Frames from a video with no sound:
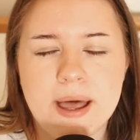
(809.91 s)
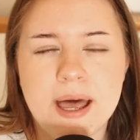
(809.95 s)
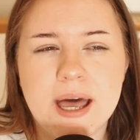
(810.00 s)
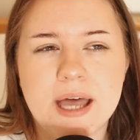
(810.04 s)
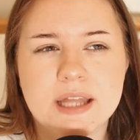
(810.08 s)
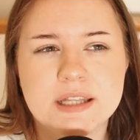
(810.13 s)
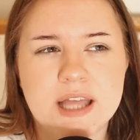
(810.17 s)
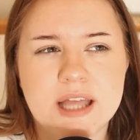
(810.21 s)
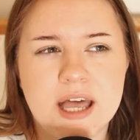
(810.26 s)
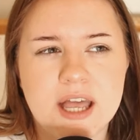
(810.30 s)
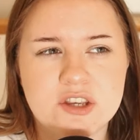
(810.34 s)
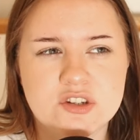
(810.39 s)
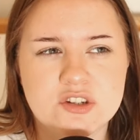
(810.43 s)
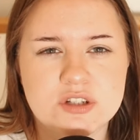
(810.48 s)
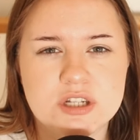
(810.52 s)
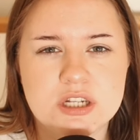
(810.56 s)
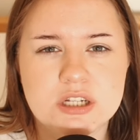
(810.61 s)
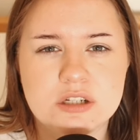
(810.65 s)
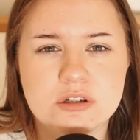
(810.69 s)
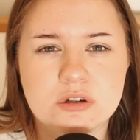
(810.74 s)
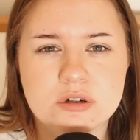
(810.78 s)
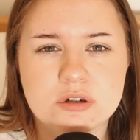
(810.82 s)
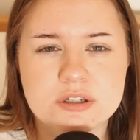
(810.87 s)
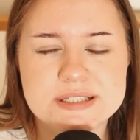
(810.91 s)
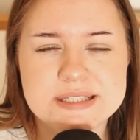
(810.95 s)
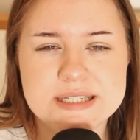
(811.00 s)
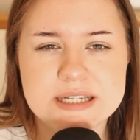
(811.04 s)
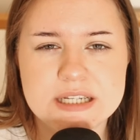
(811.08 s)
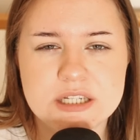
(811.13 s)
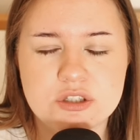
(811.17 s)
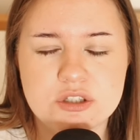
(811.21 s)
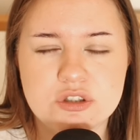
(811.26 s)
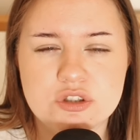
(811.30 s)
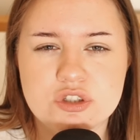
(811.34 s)
and Ashley logs
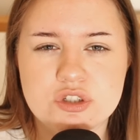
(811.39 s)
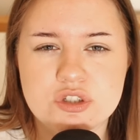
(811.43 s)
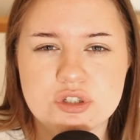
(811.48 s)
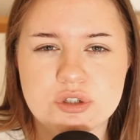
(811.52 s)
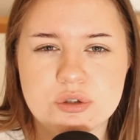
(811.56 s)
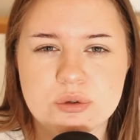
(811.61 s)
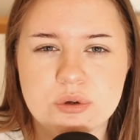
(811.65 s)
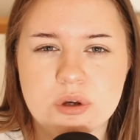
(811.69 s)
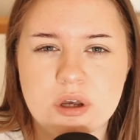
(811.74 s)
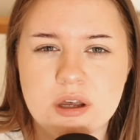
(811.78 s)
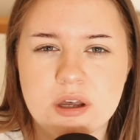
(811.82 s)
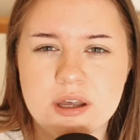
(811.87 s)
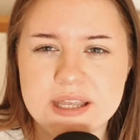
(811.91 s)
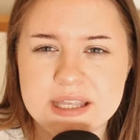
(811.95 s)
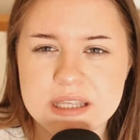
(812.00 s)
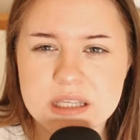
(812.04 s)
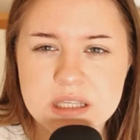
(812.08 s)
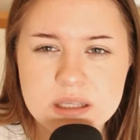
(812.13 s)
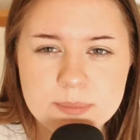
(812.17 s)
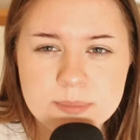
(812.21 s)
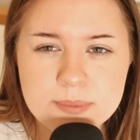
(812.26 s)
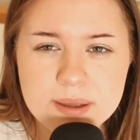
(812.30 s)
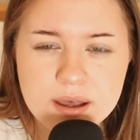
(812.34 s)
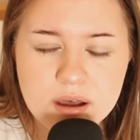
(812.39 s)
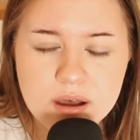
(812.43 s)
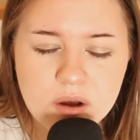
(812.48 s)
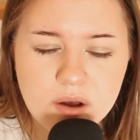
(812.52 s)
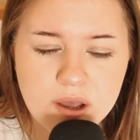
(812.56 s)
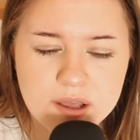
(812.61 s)
into her email.